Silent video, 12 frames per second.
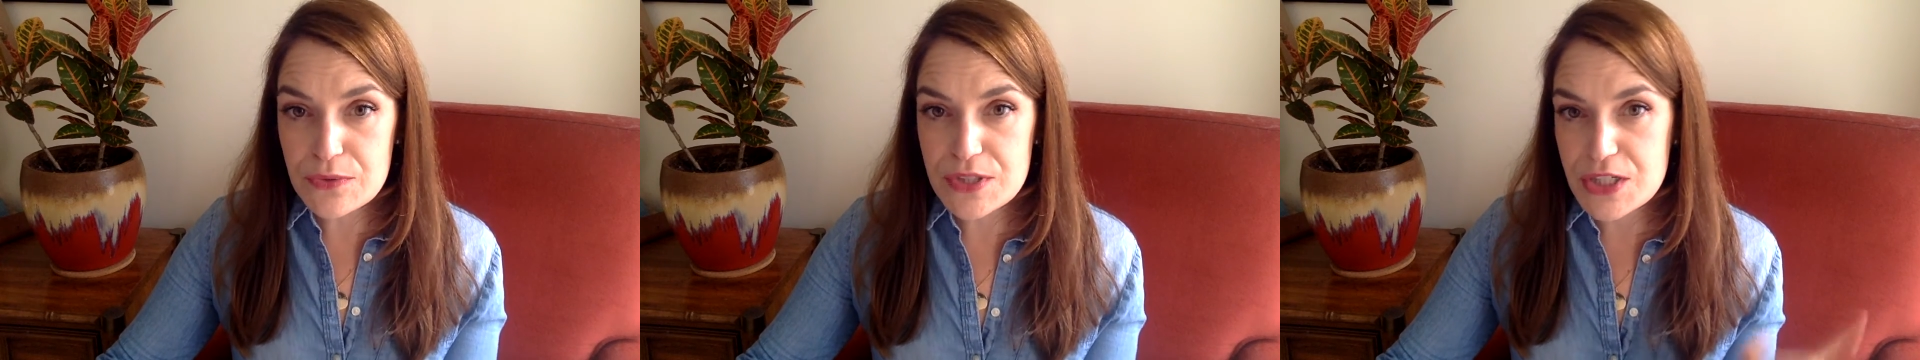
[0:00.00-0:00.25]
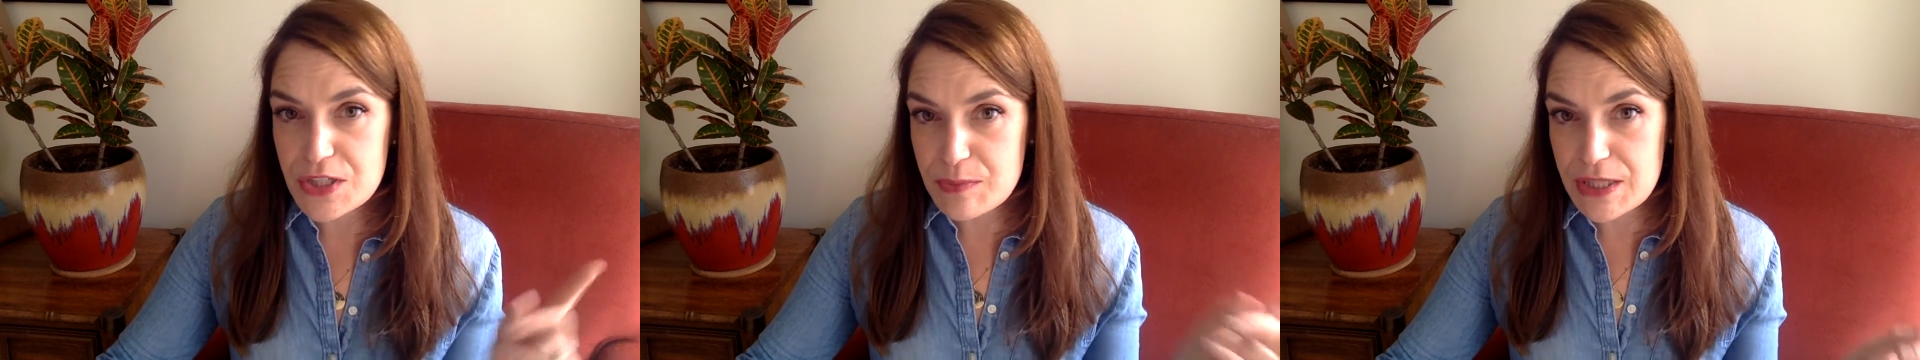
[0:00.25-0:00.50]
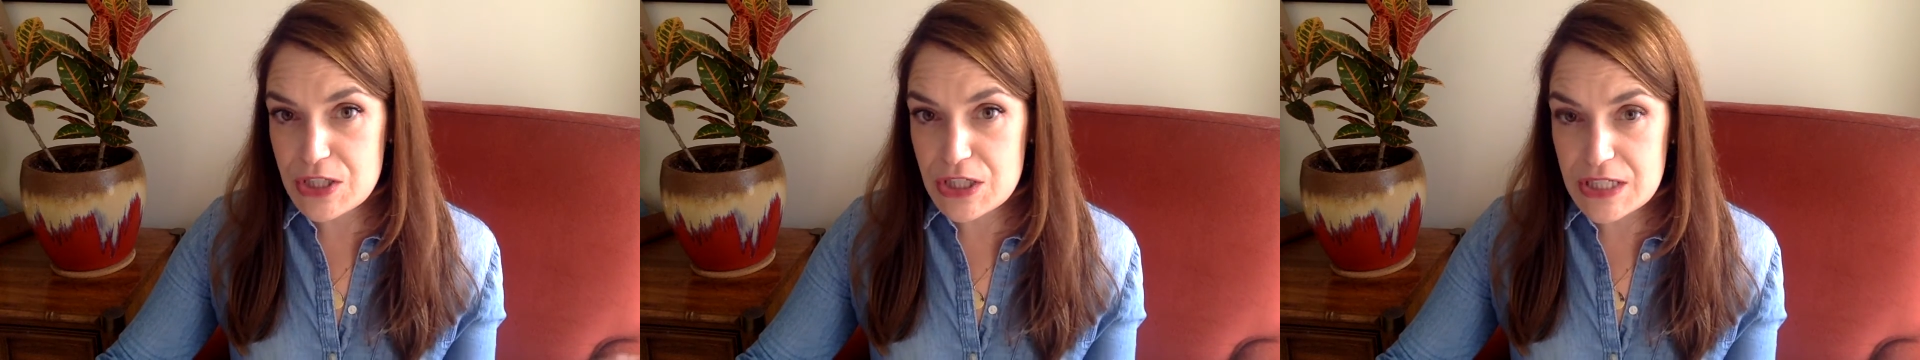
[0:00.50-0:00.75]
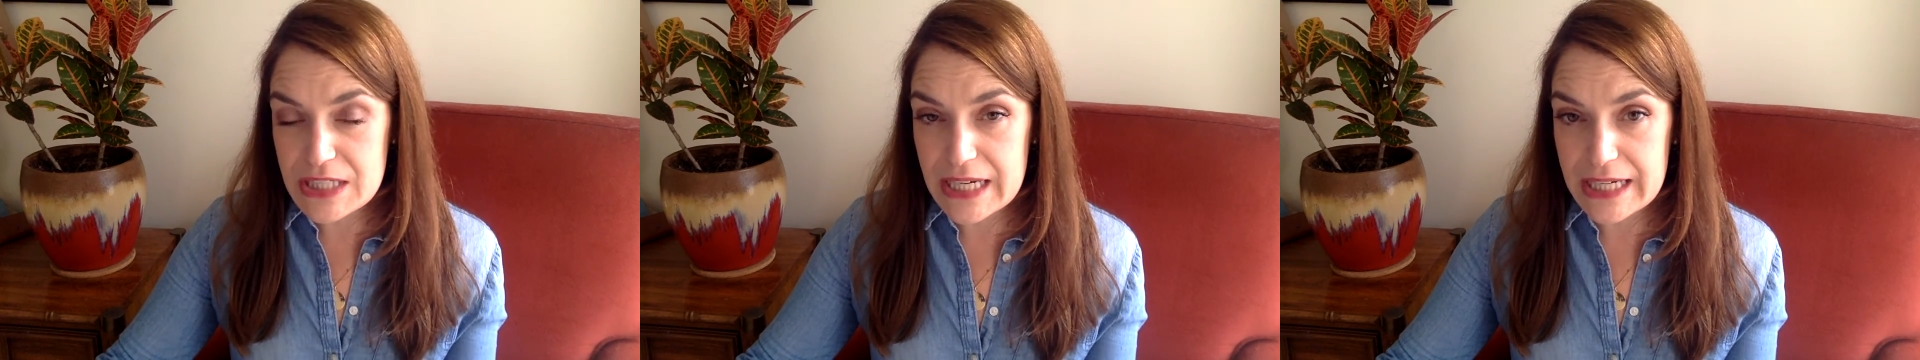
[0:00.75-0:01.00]
which I just
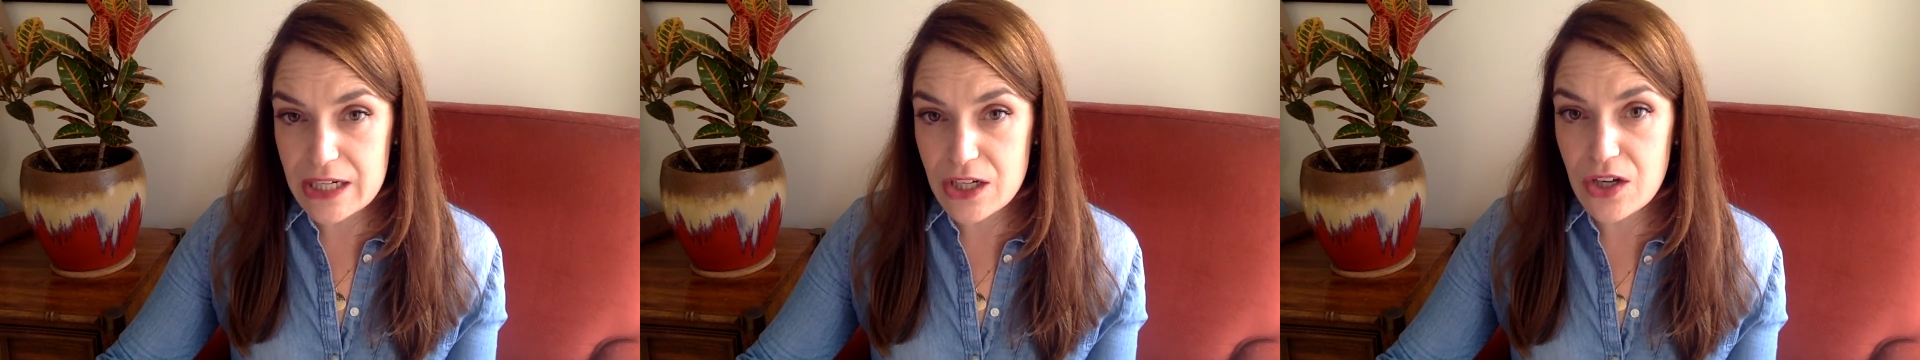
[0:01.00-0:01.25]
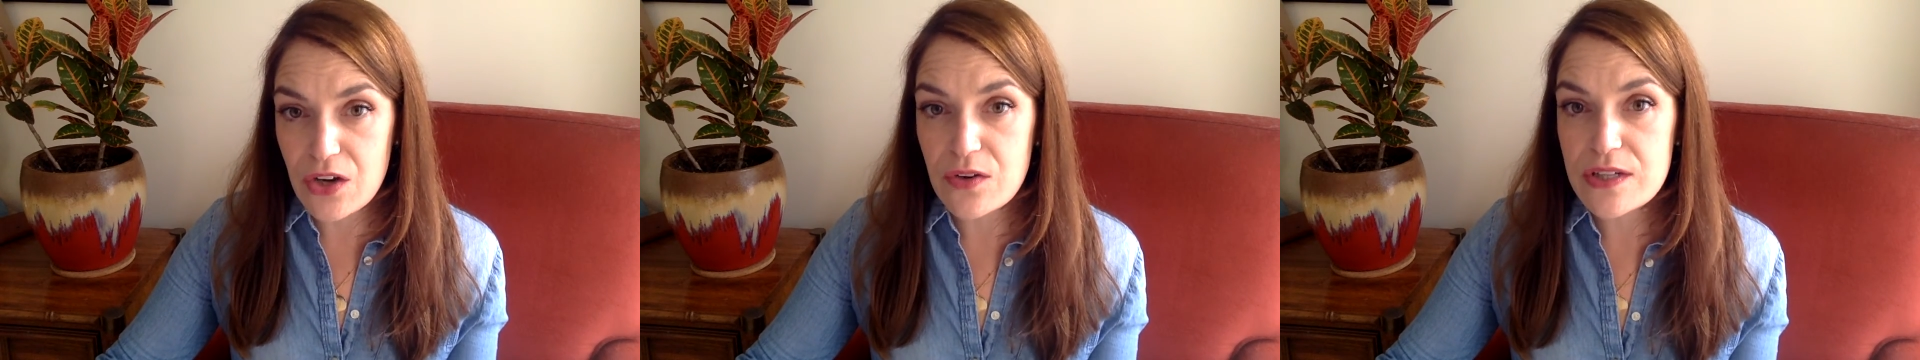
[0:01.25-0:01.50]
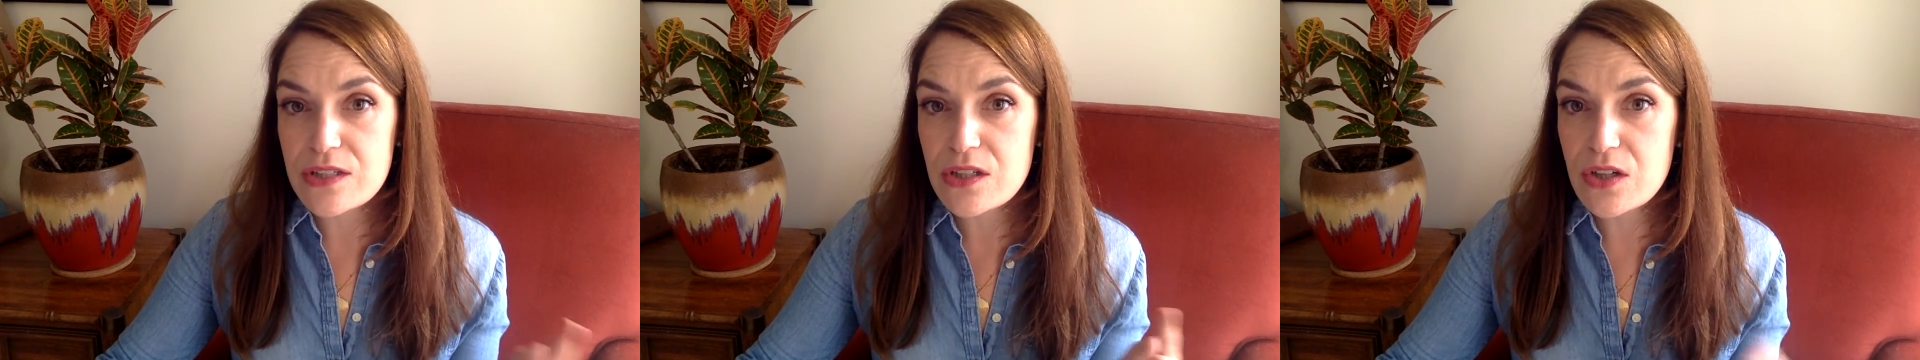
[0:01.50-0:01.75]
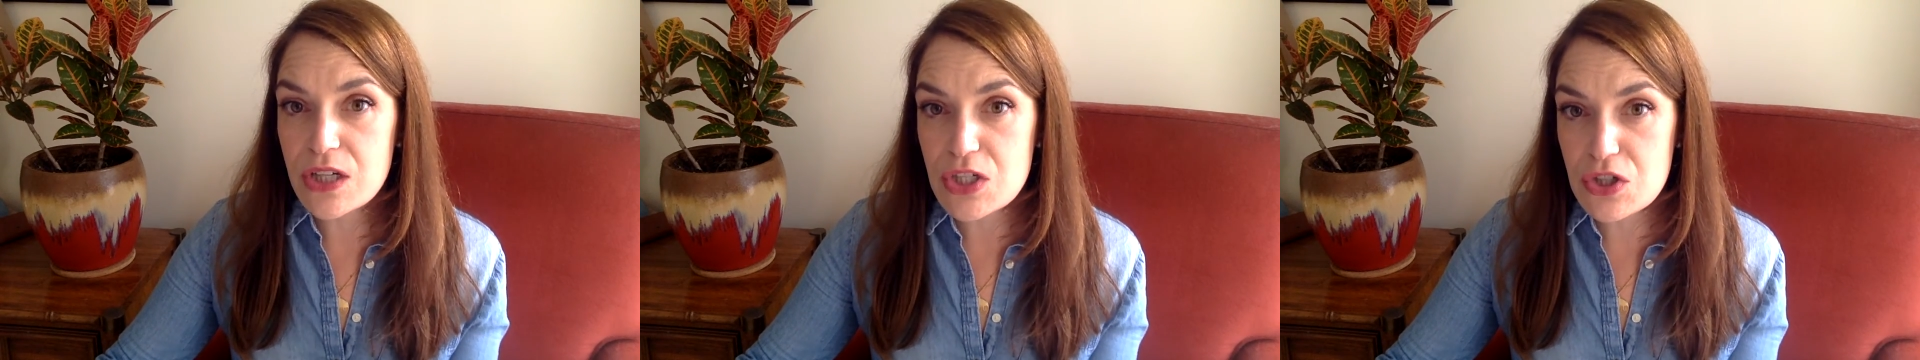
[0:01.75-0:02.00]
mentioned a second ago, is to
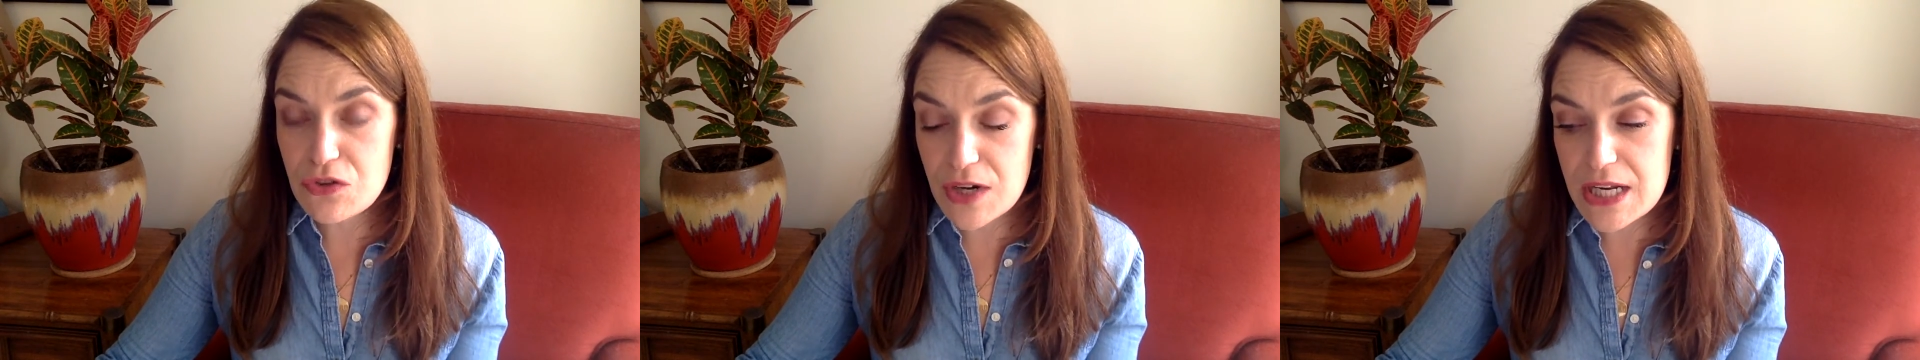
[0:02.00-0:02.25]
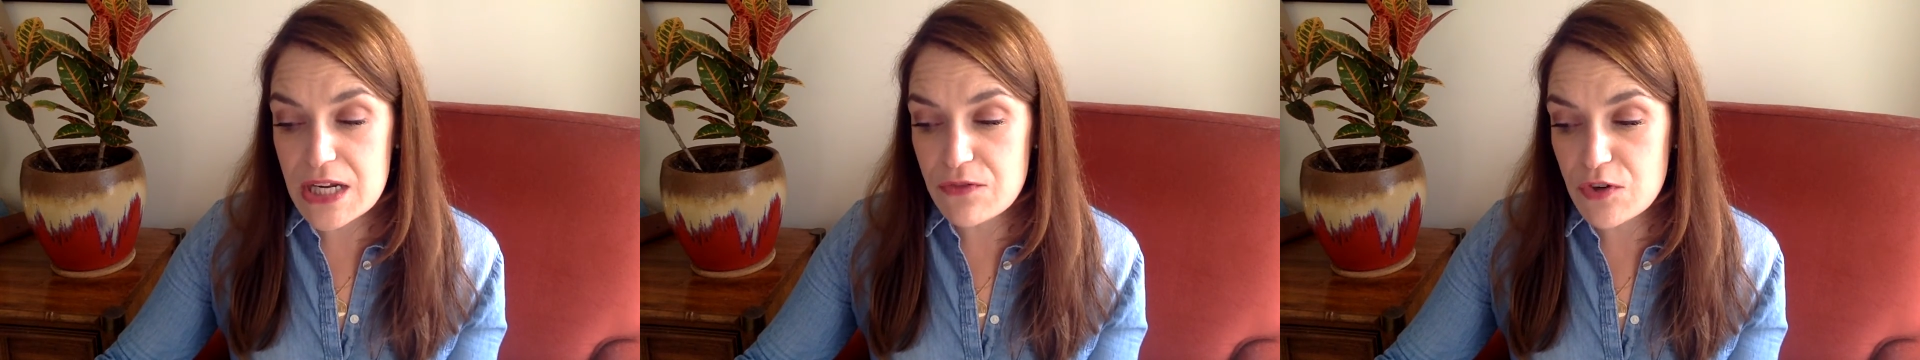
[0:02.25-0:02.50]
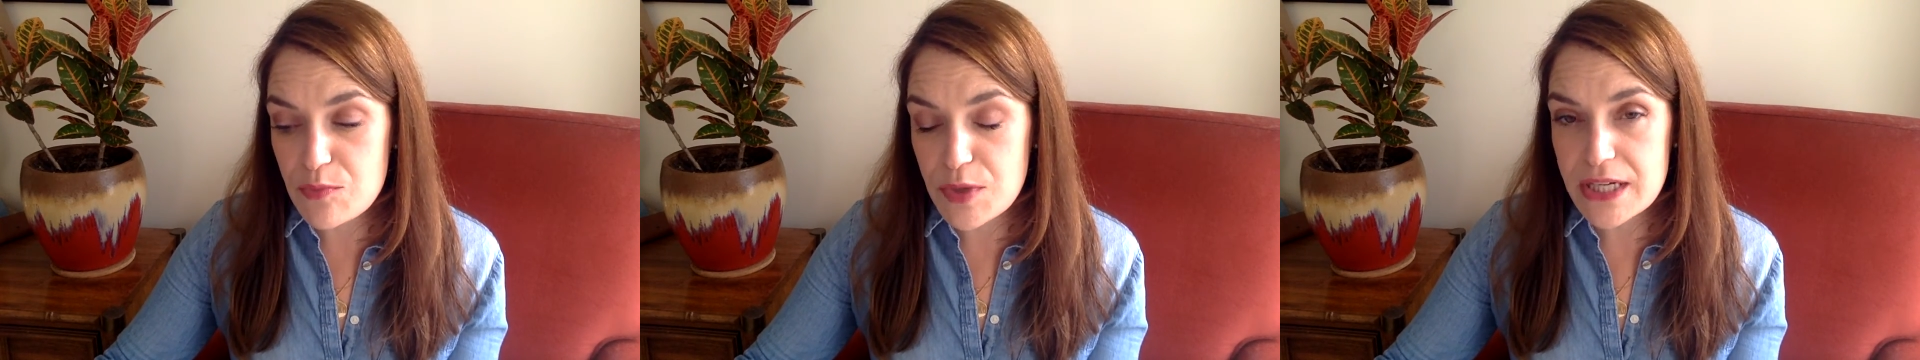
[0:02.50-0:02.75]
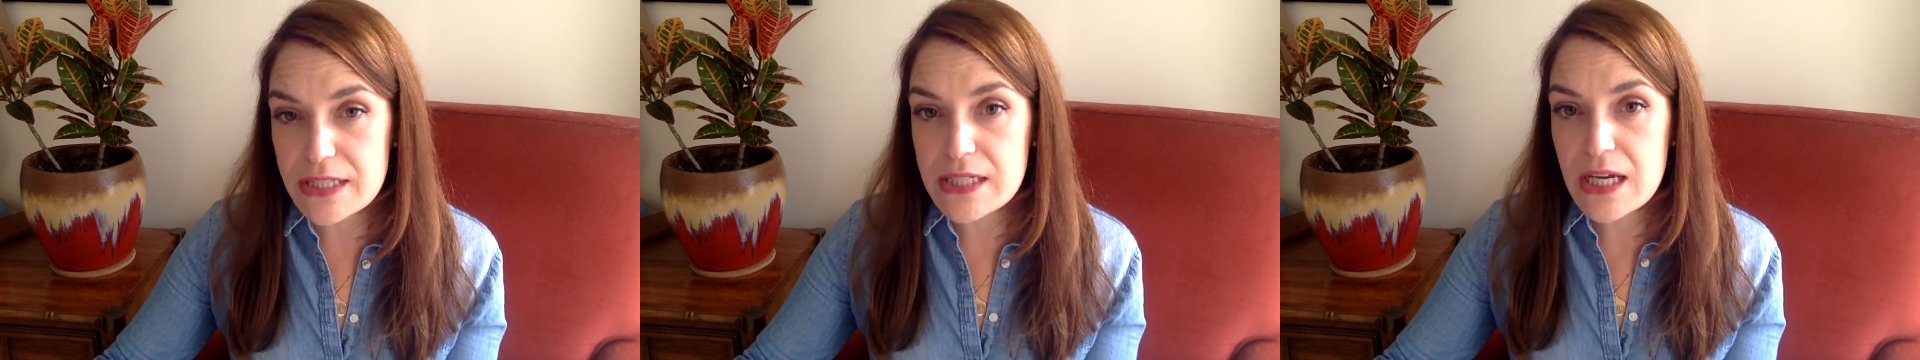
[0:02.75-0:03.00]
look at your grading
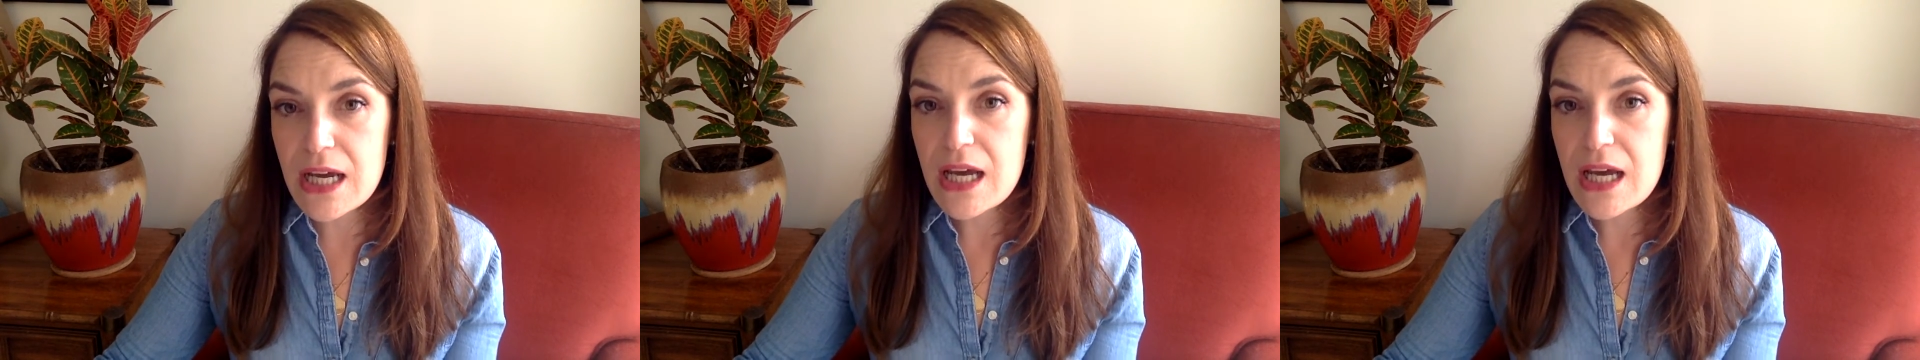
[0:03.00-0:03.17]
rubrics.